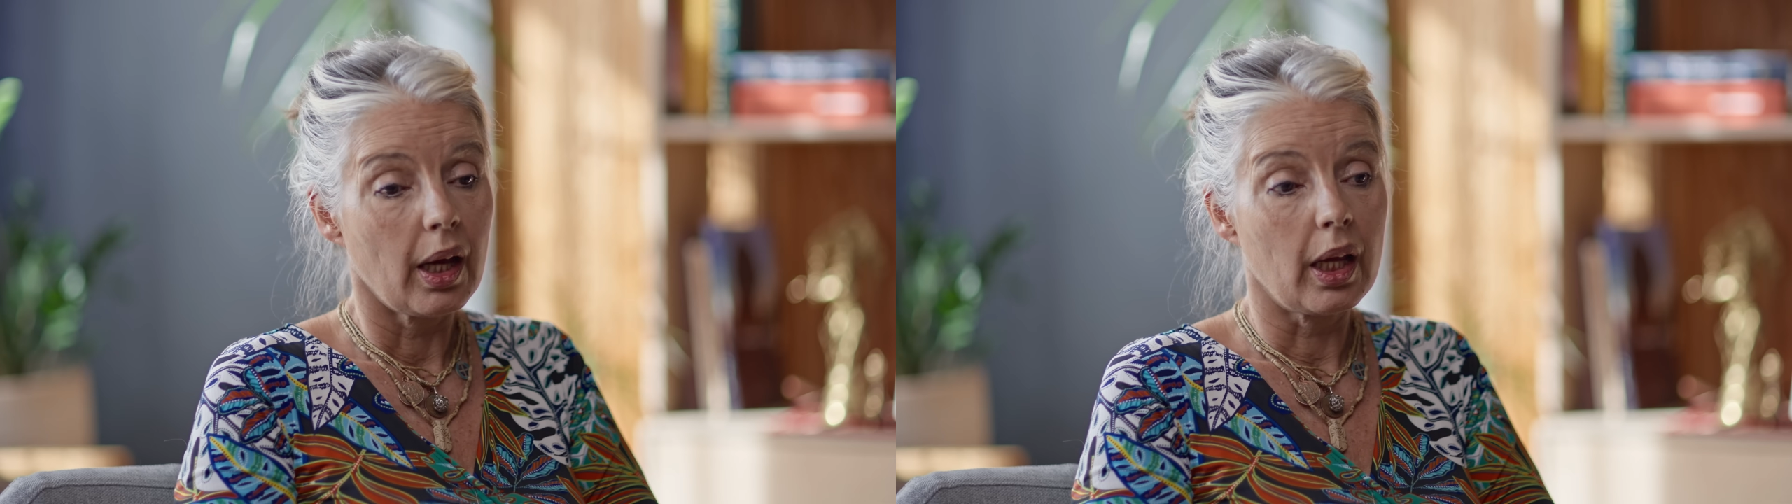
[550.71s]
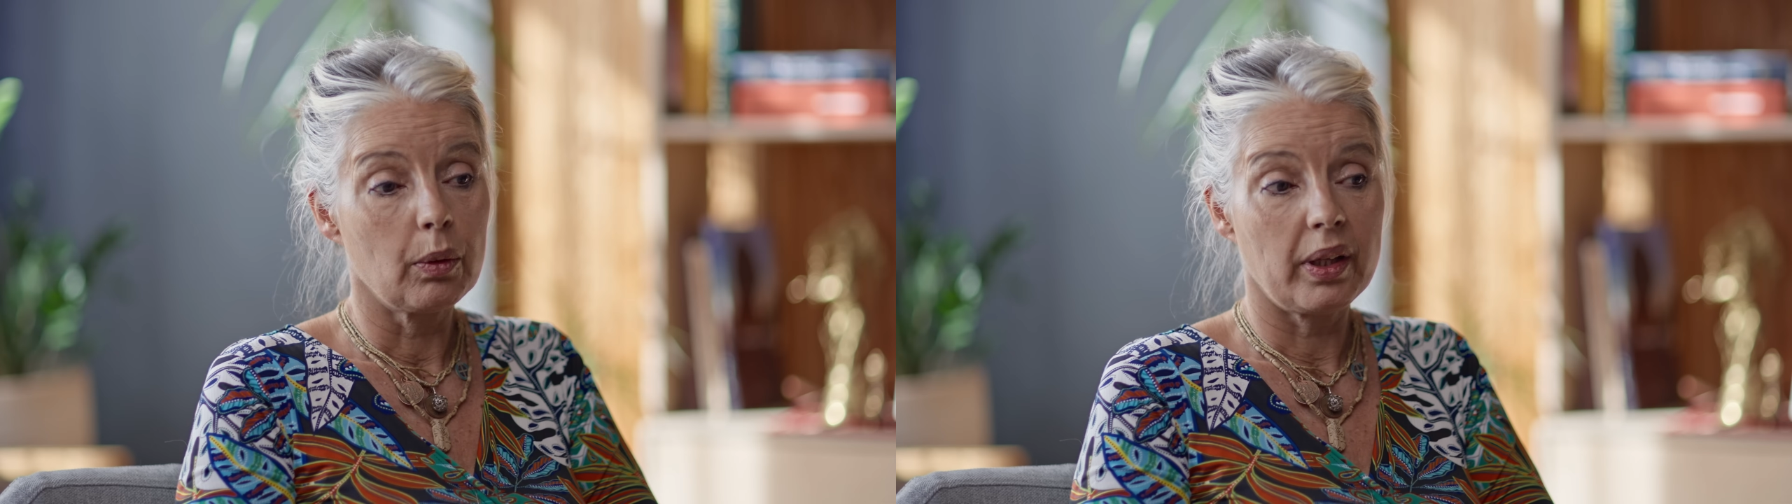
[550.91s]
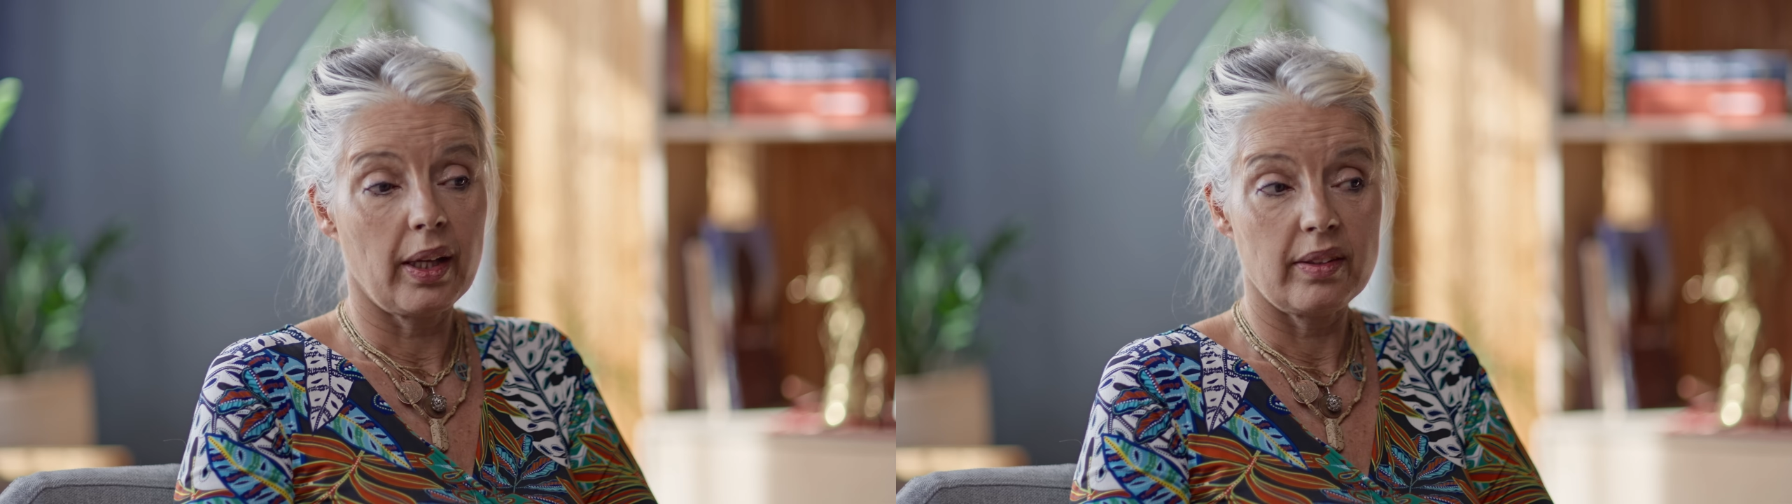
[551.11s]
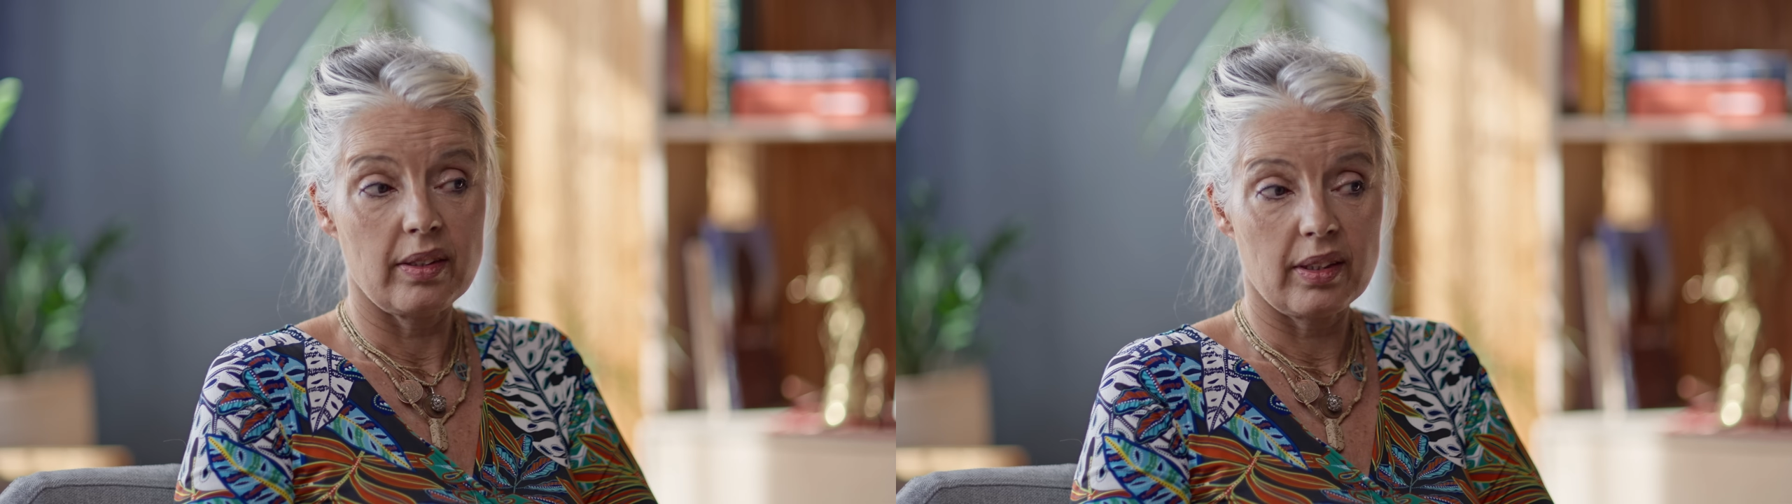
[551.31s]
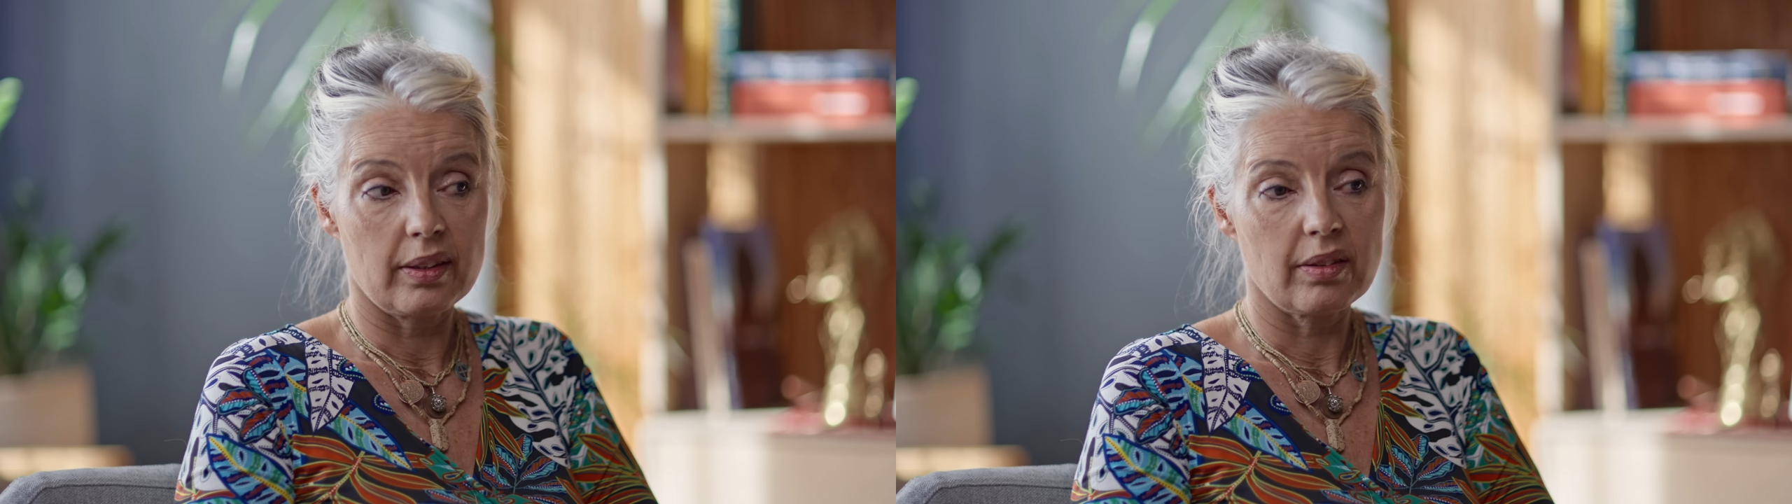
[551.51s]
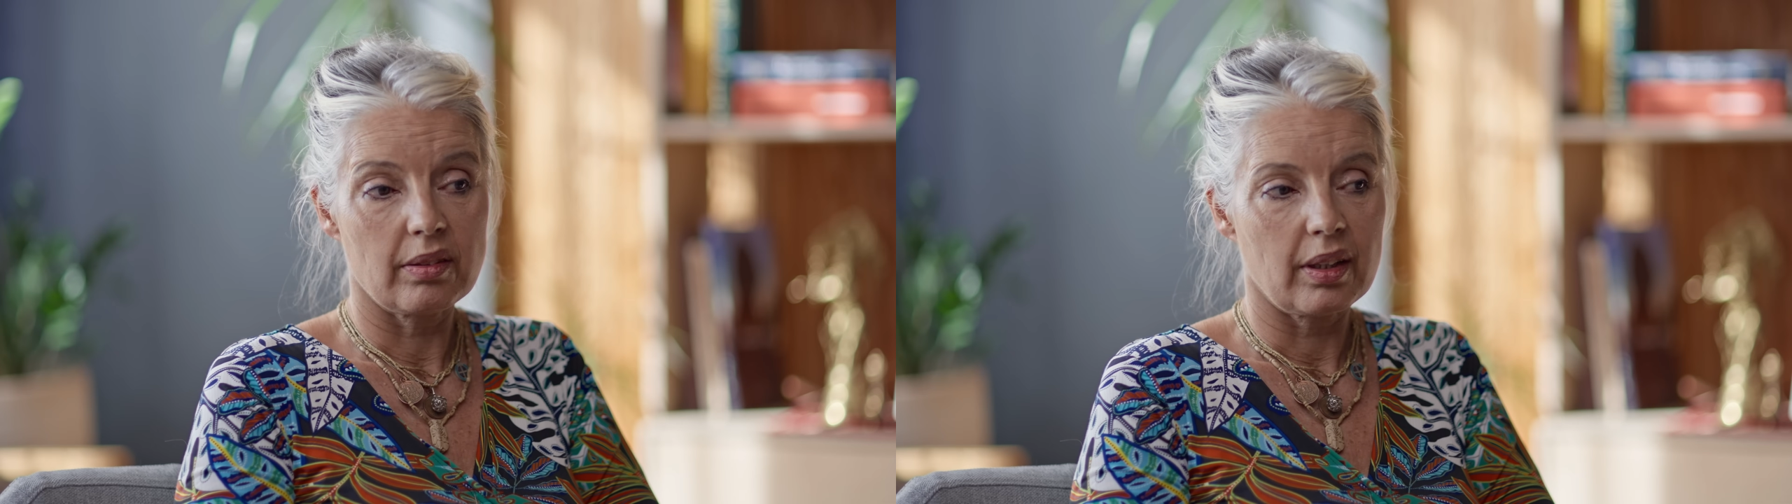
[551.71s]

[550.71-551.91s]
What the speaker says: And when I did that,